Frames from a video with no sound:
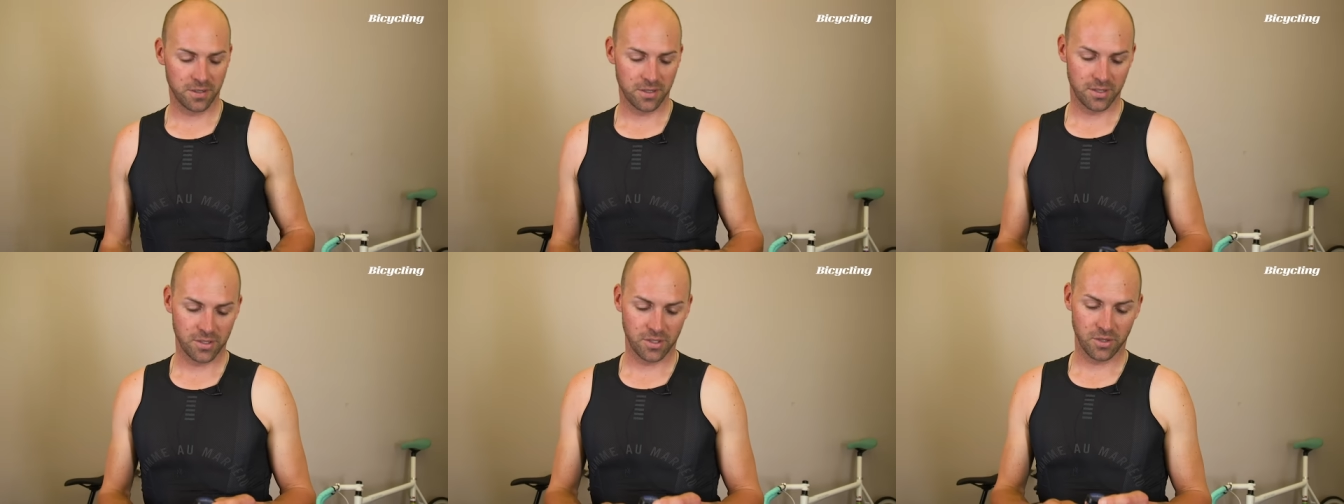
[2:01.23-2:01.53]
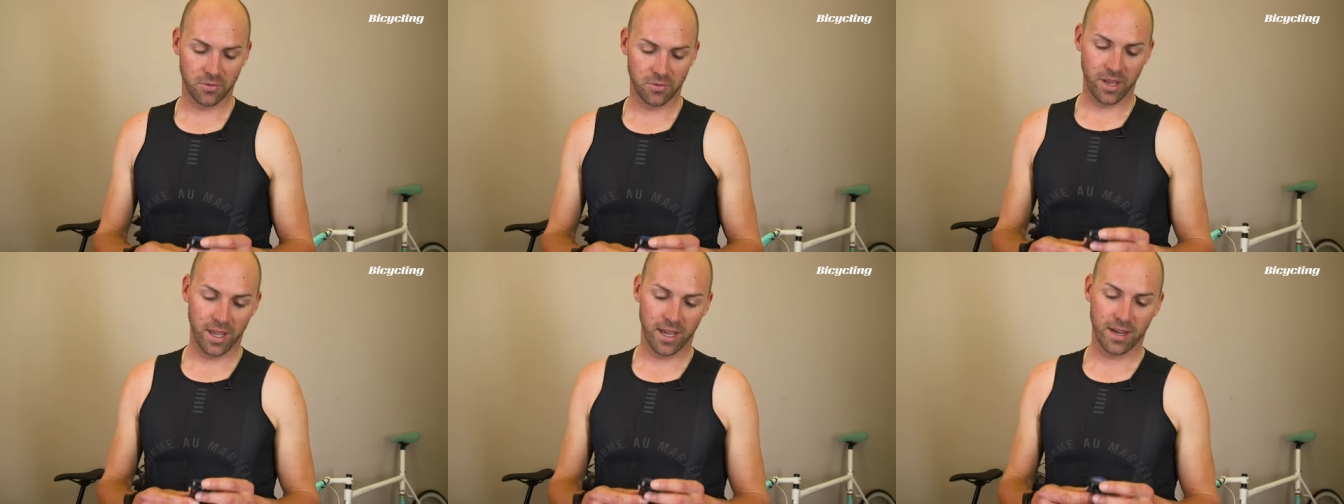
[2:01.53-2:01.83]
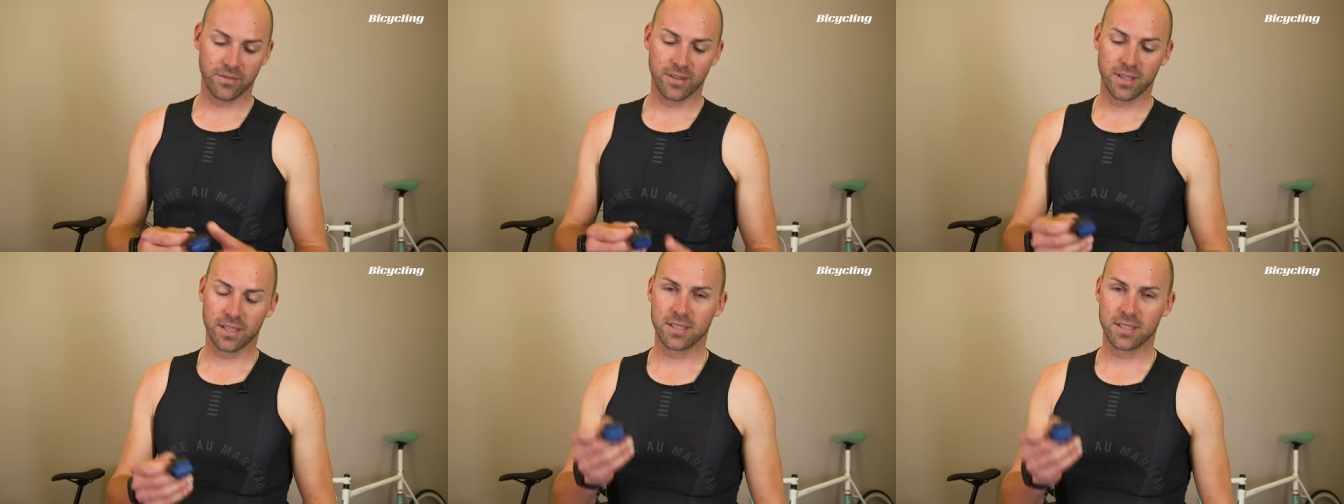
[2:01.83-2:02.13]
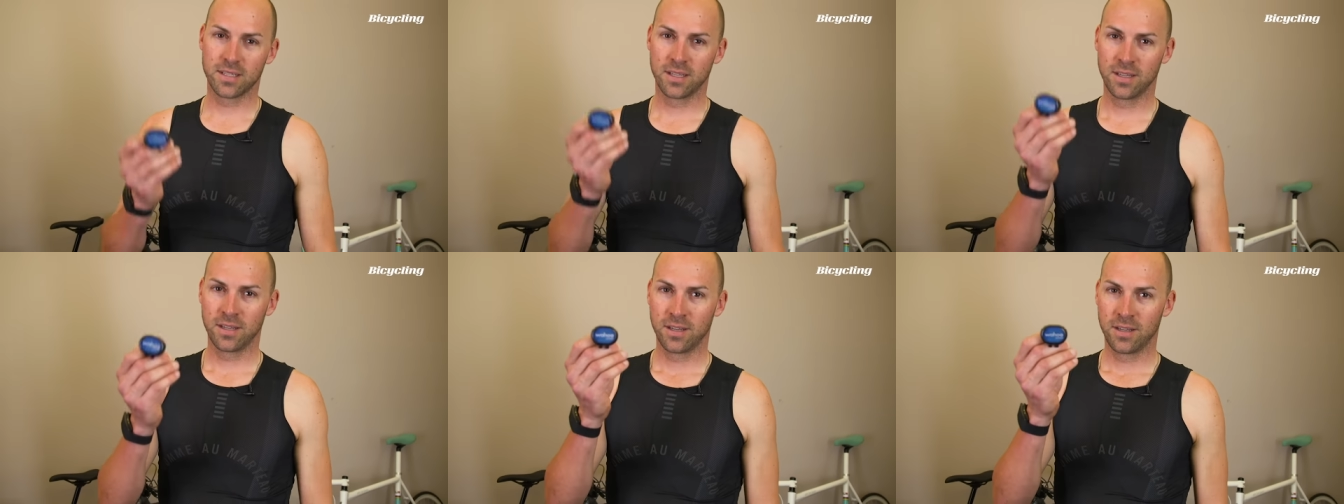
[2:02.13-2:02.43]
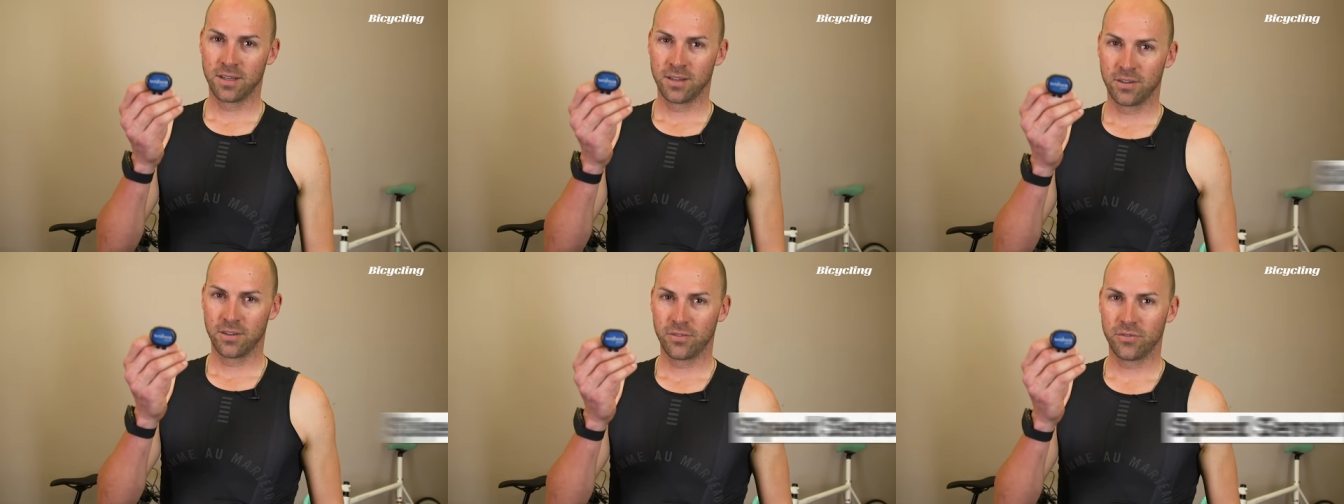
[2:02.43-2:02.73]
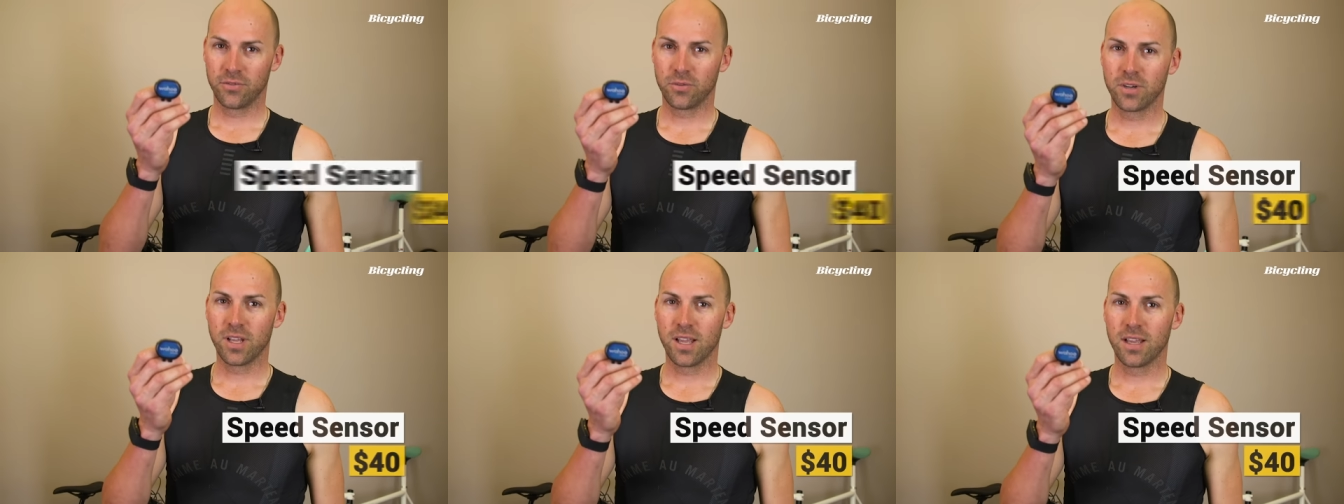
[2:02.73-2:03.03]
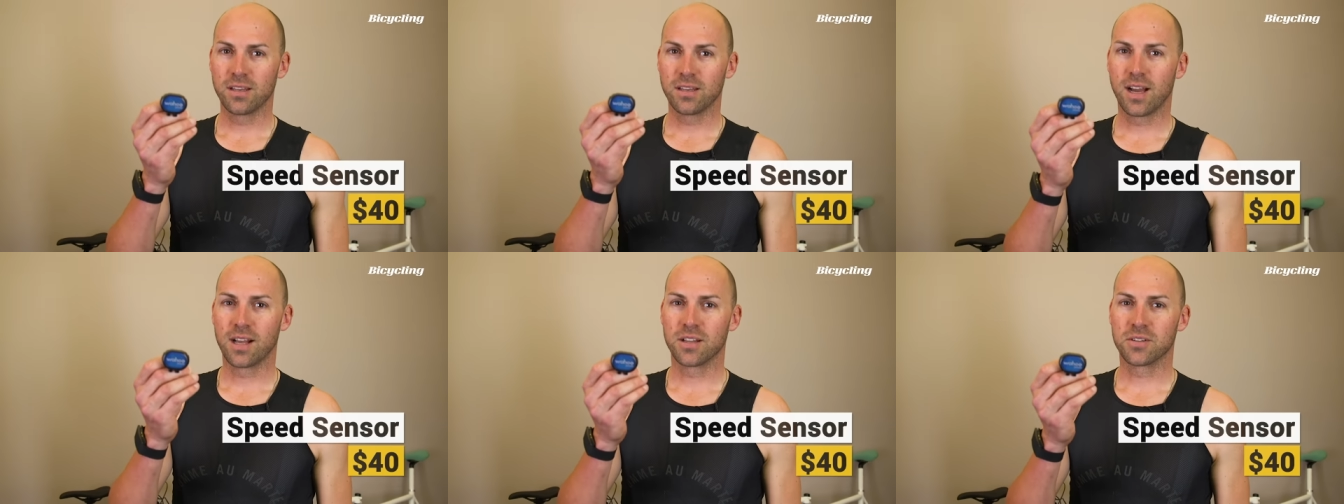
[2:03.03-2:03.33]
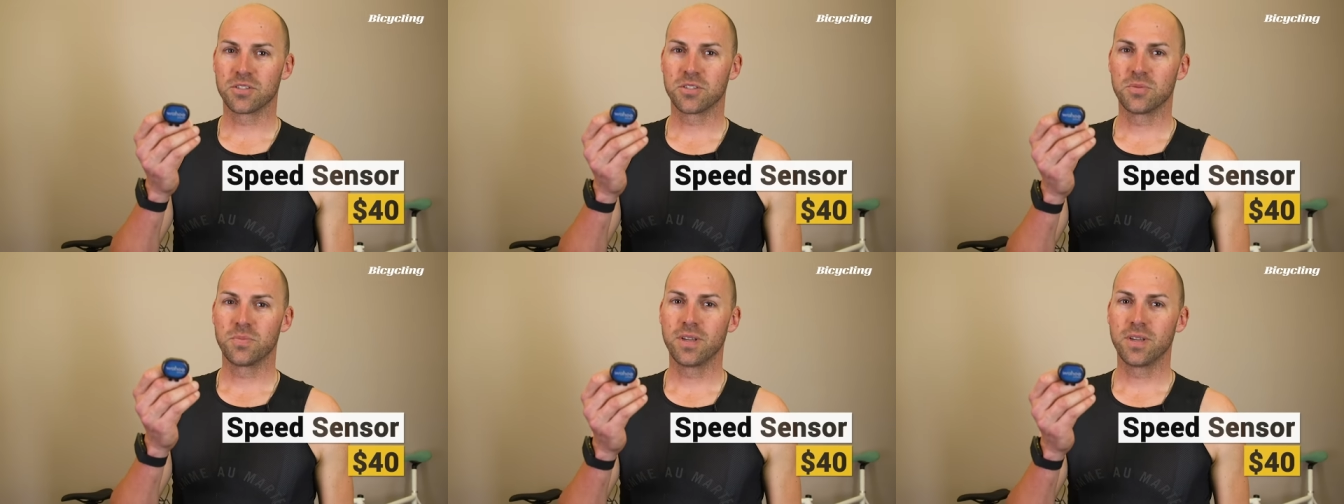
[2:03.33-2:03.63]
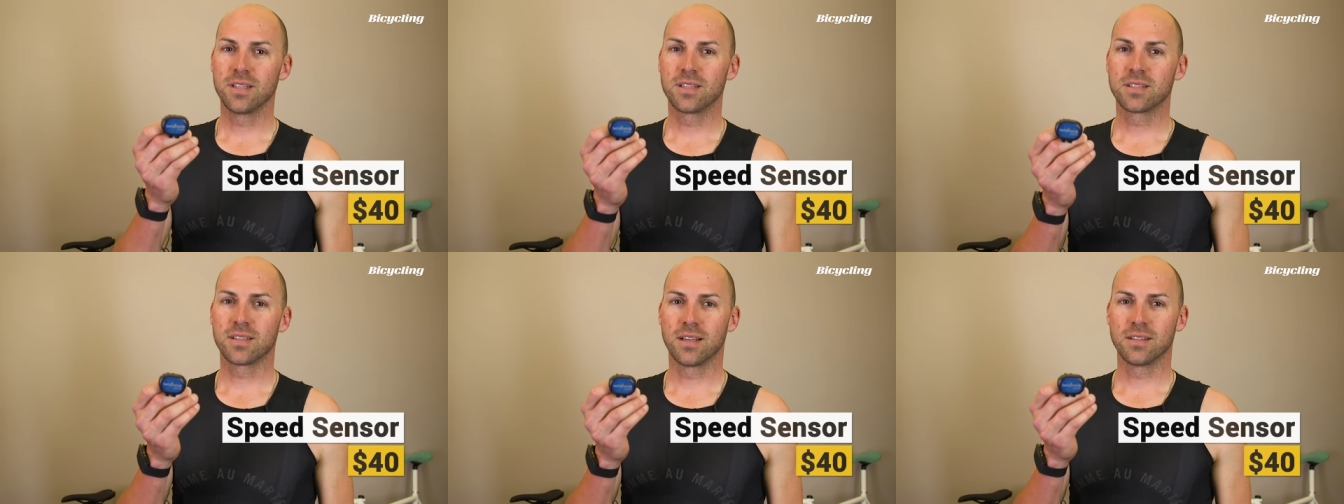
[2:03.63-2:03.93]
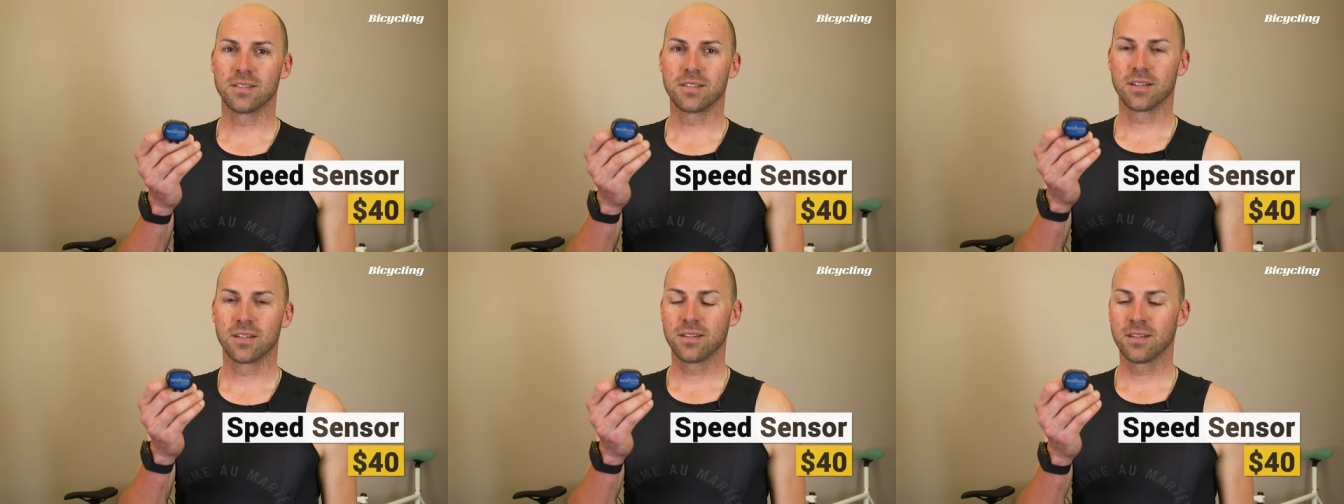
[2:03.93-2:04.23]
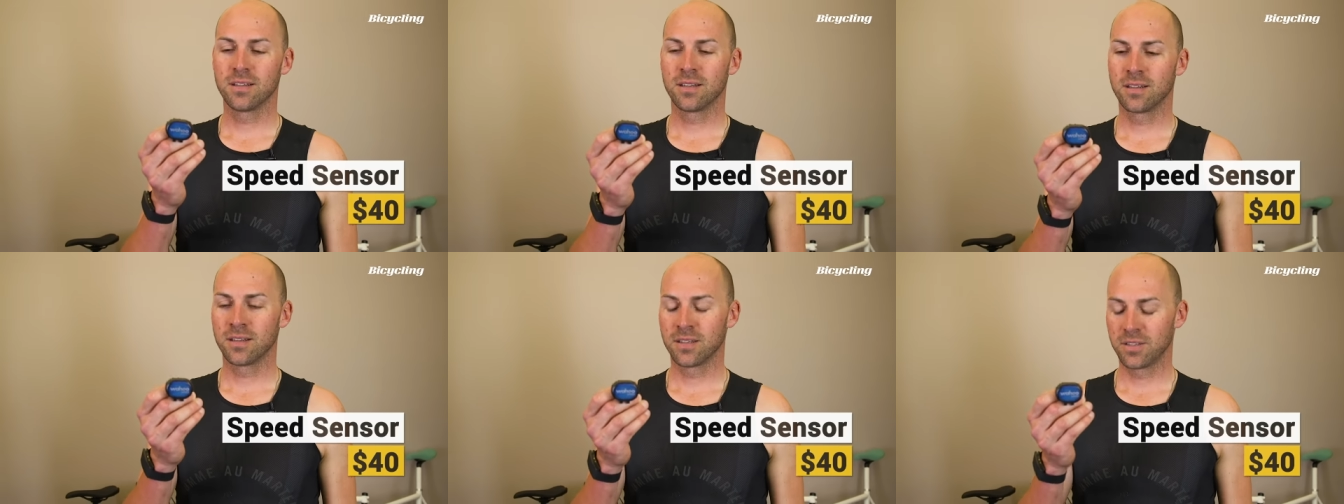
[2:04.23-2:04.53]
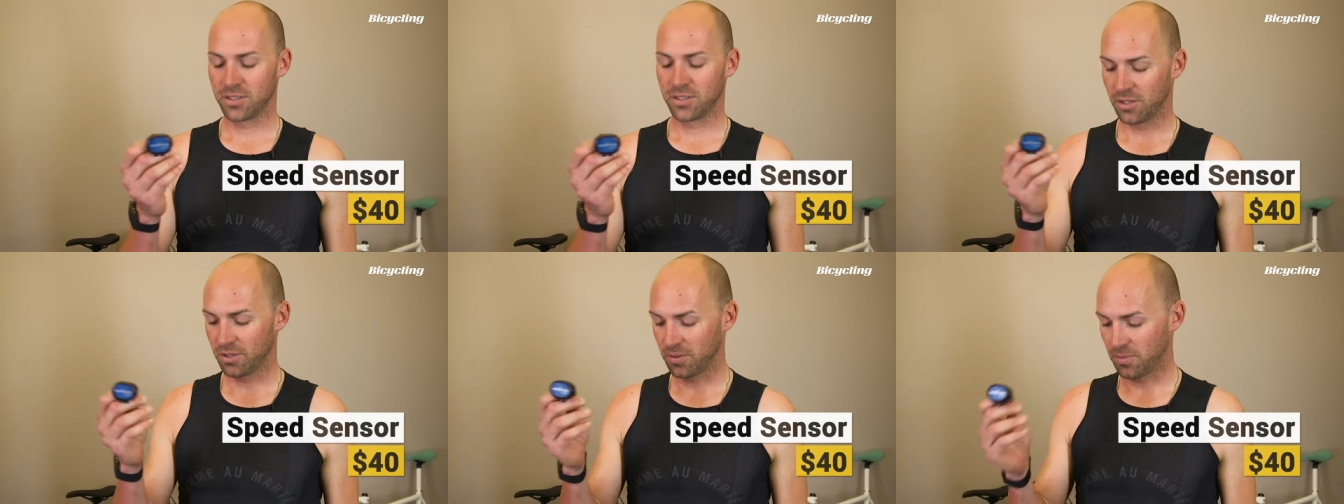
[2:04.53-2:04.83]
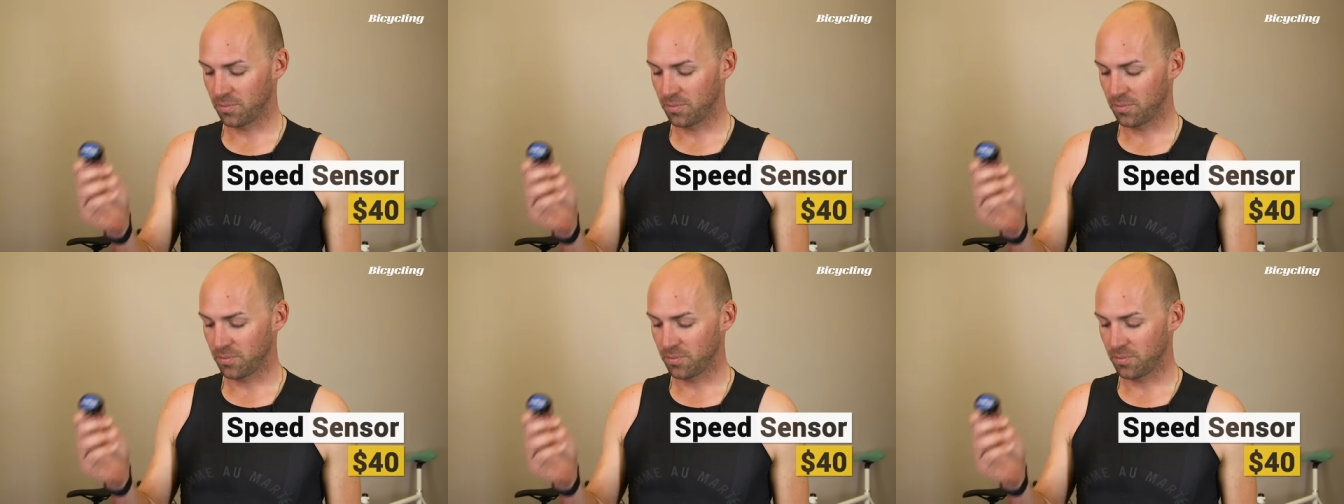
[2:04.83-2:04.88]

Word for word: So we have this forty-eight dollar speed sensor to